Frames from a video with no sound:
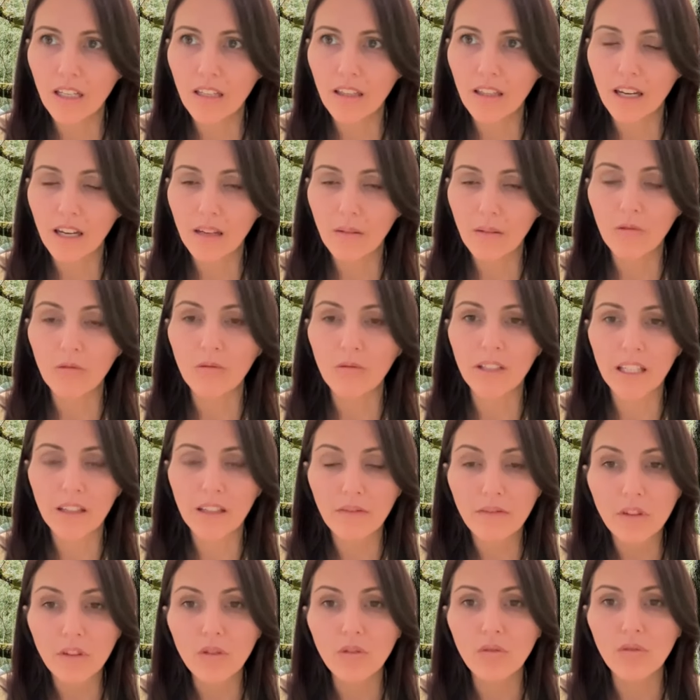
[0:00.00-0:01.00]
they will
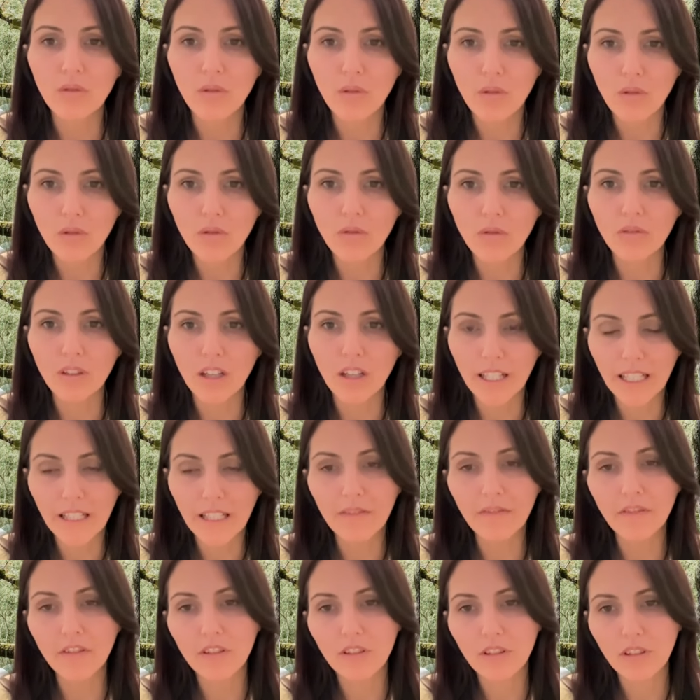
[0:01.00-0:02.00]
give you all, like
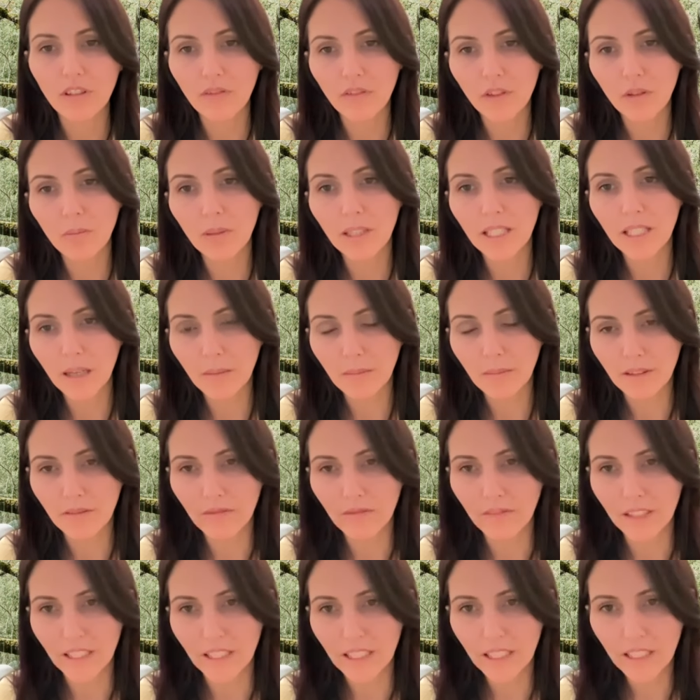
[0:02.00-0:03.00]
if you become an
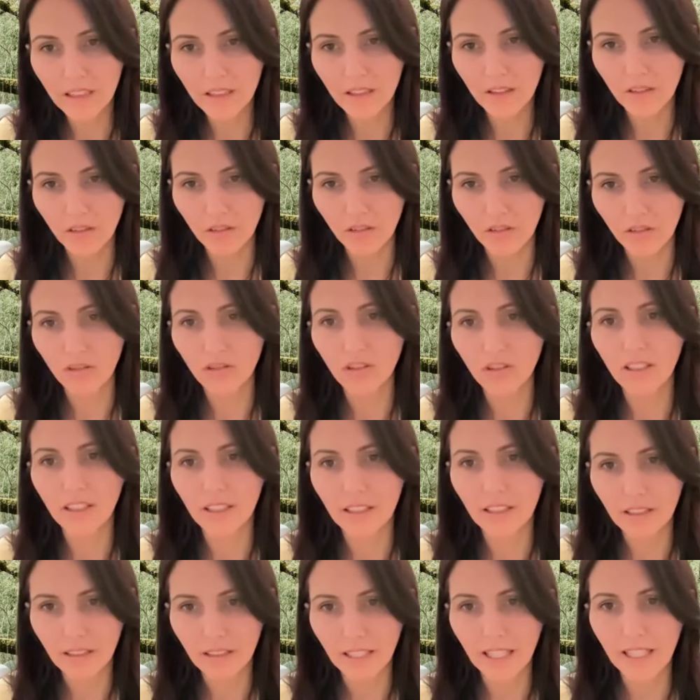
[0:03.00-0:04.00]
affiliate, so you
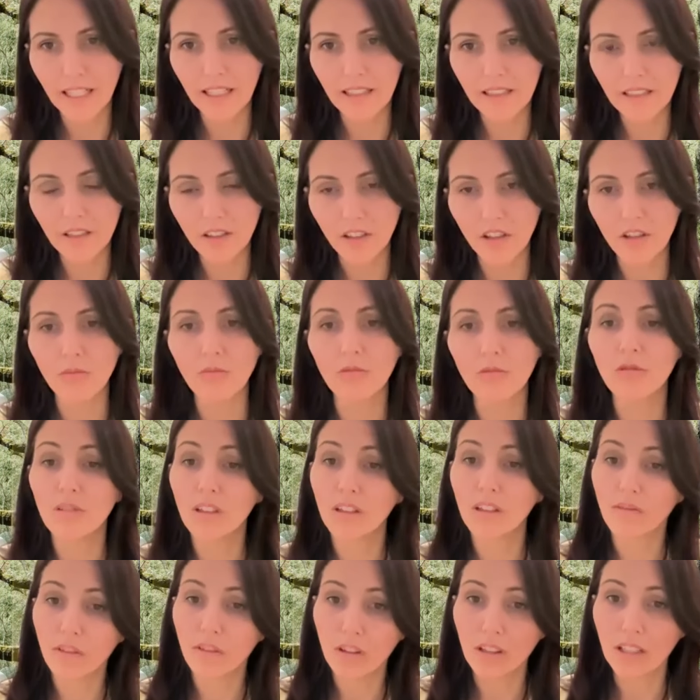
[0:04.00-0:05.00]
let us know and we'll
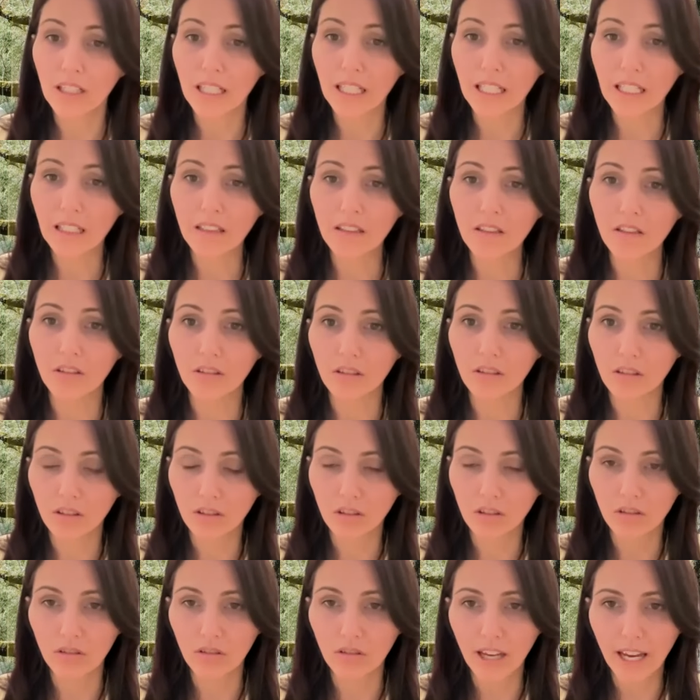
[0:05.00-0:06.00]
give you the link
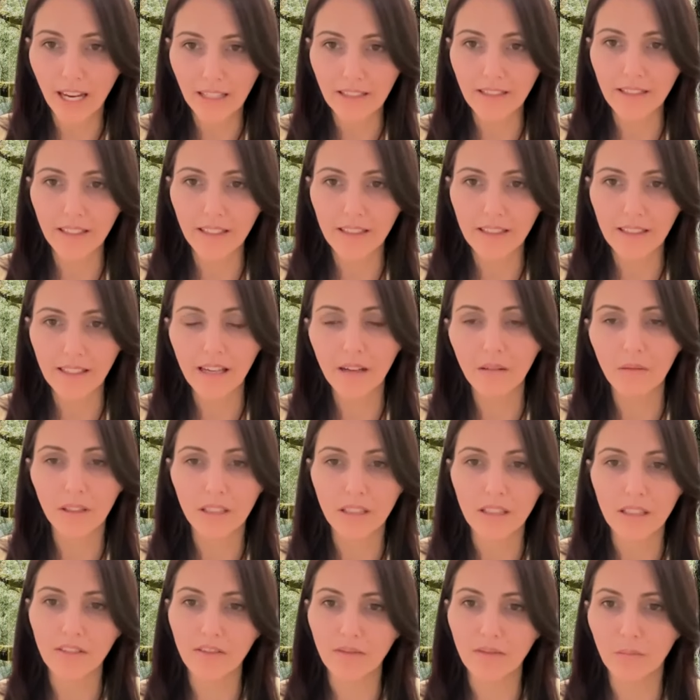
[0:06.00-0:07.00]
to access that
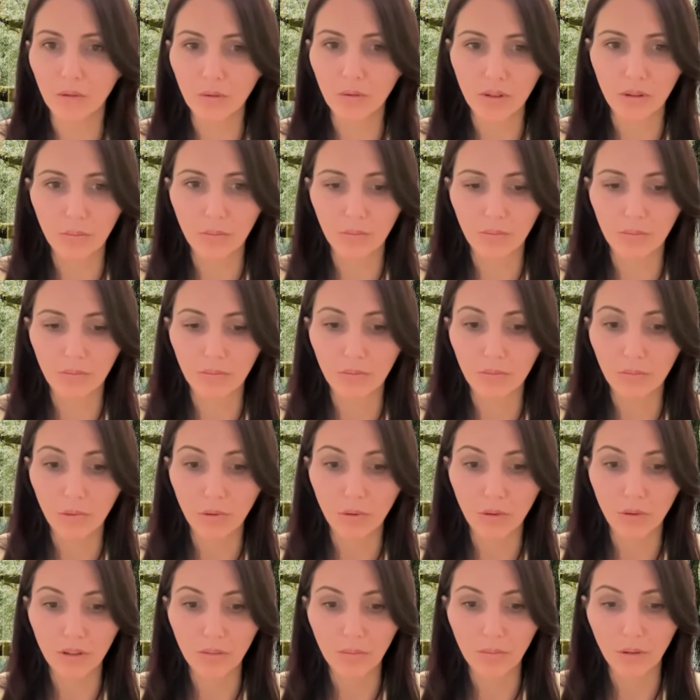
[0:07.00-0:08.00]
once you've bought
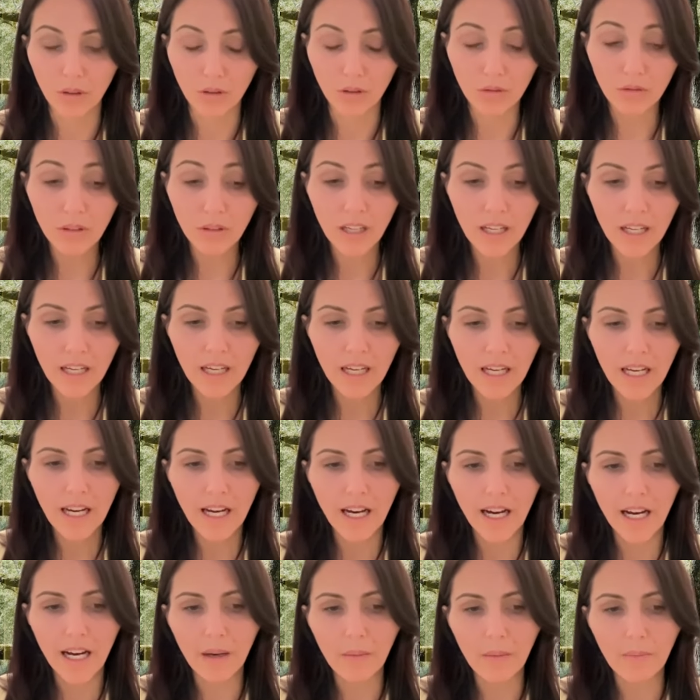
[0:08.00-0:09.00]
the bottle.
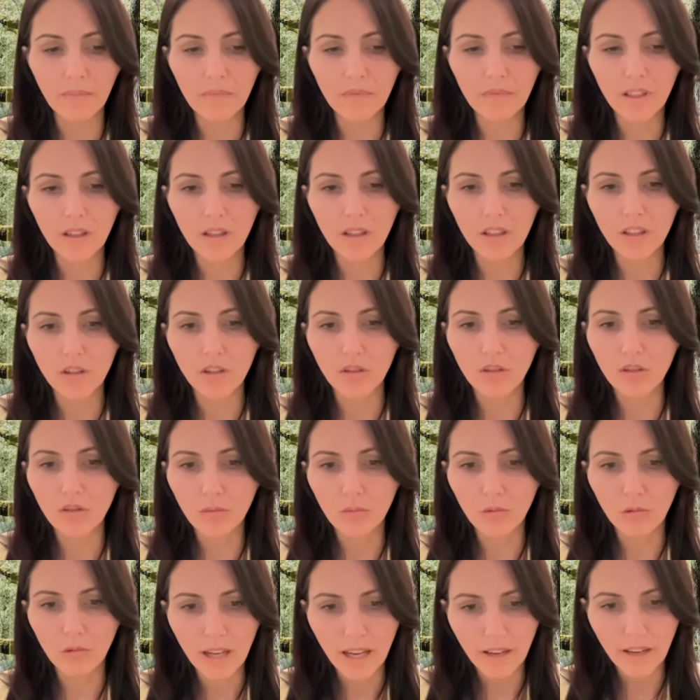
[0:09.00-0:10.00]
You
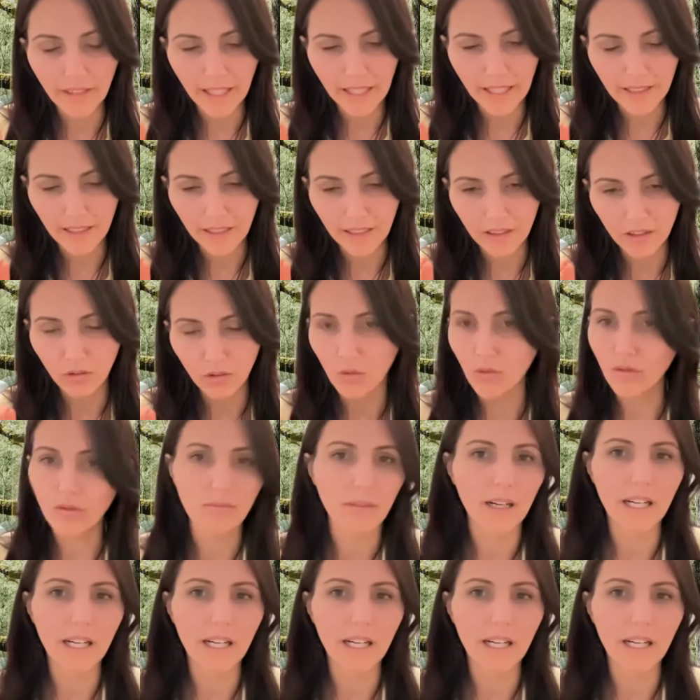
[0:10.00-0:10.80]
will have access to all the